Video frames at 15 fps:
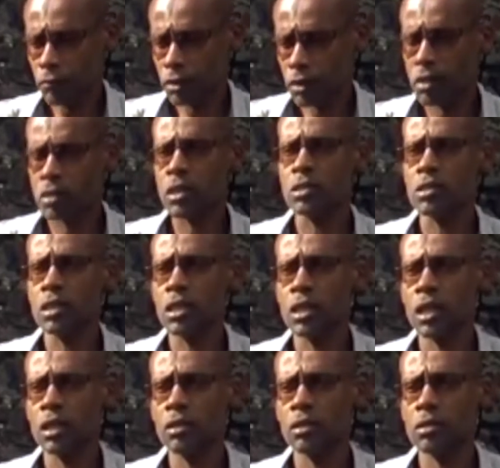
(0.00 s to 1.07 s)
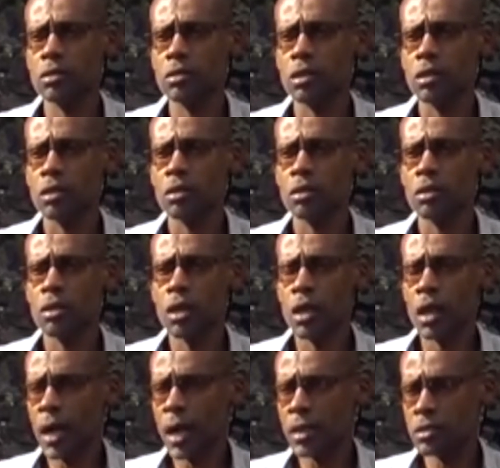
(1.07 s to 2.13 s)
1690s. Yeah?
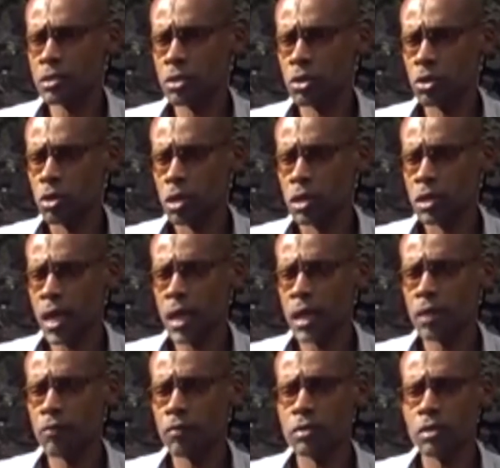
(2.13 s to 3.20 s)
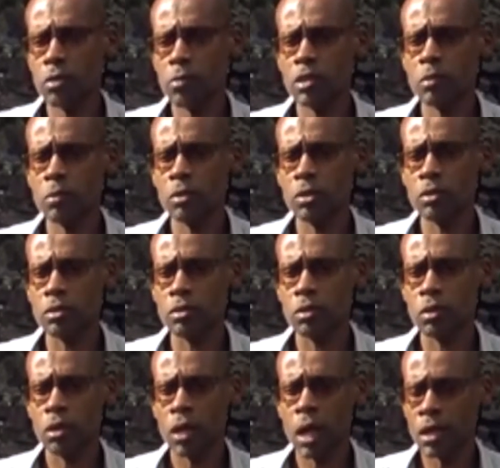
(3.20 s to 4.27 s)
And so there are even some experts
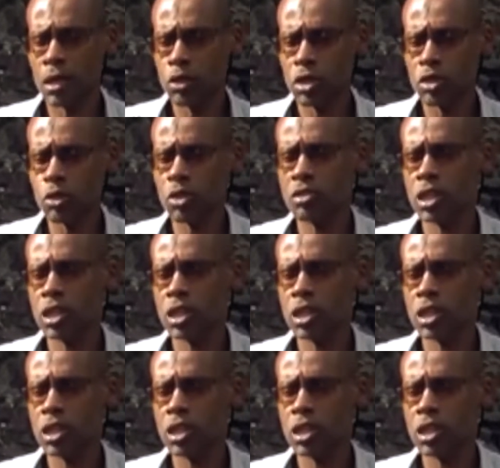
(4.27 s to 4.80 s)
at the U.S.